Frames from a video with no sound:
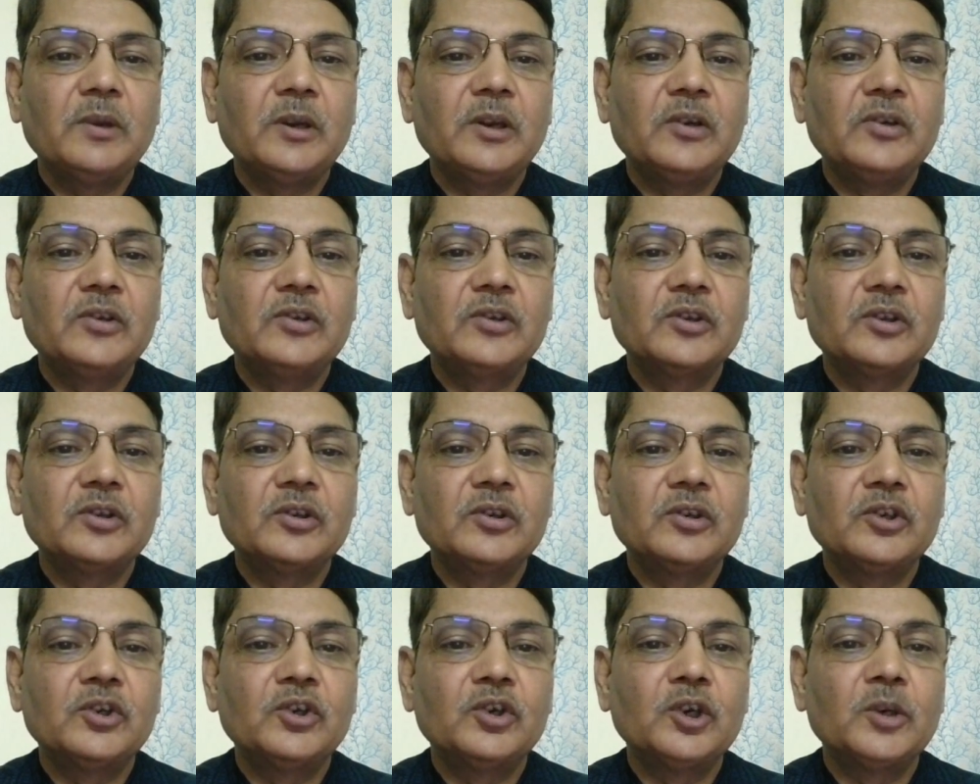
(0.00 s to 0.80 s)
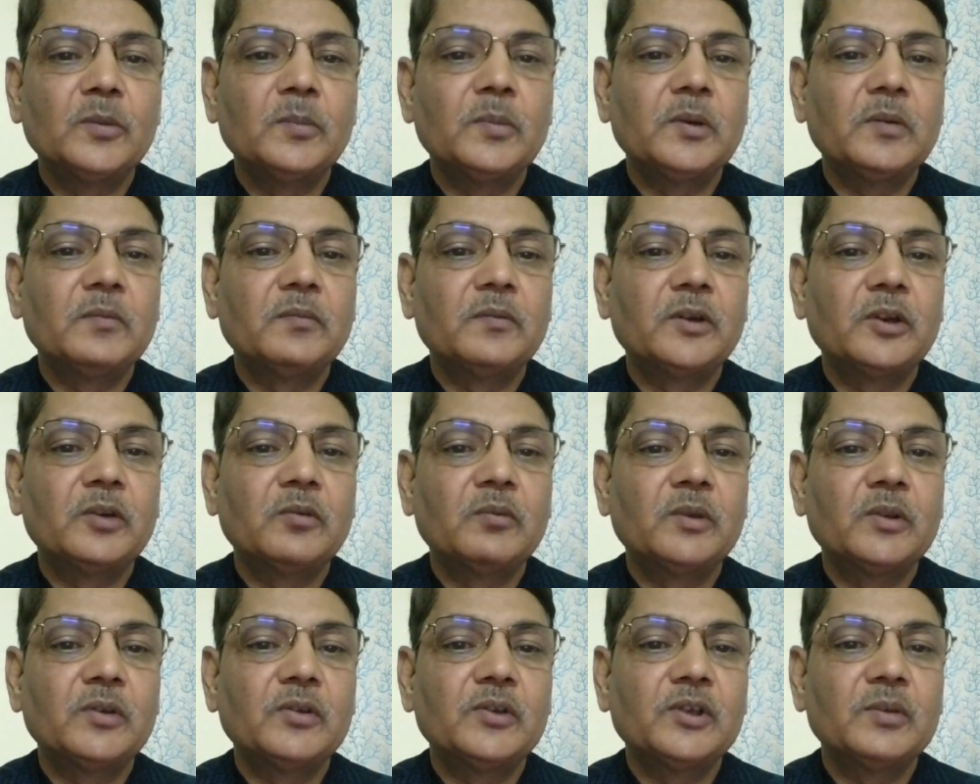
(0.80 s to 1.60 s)
its genotypic
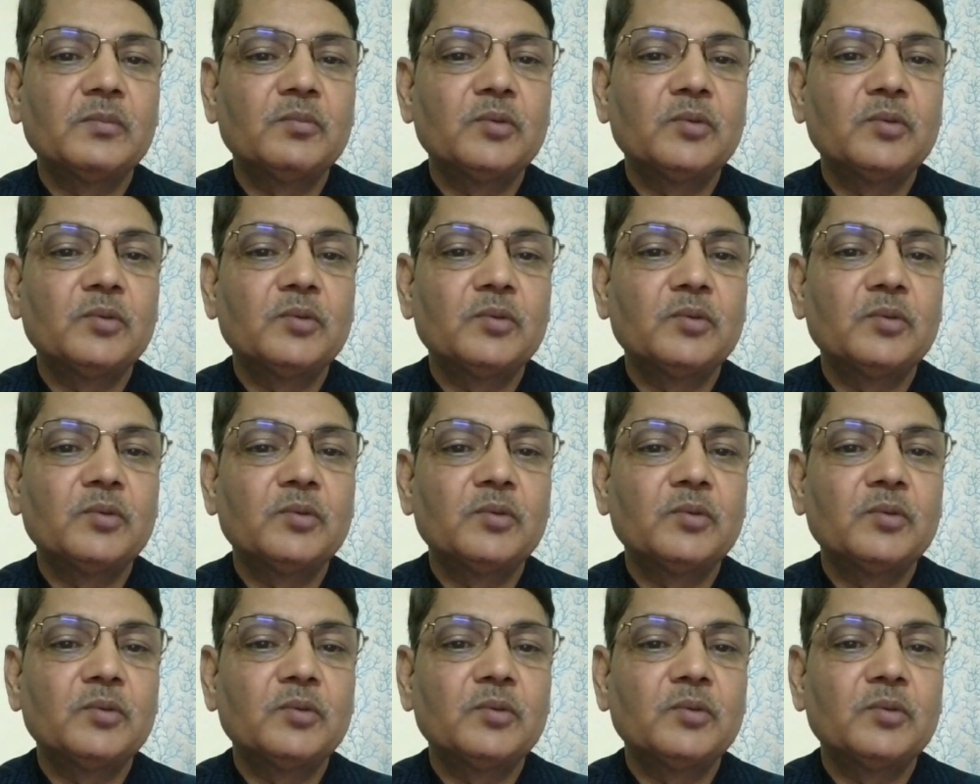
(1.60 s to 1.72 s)
frequency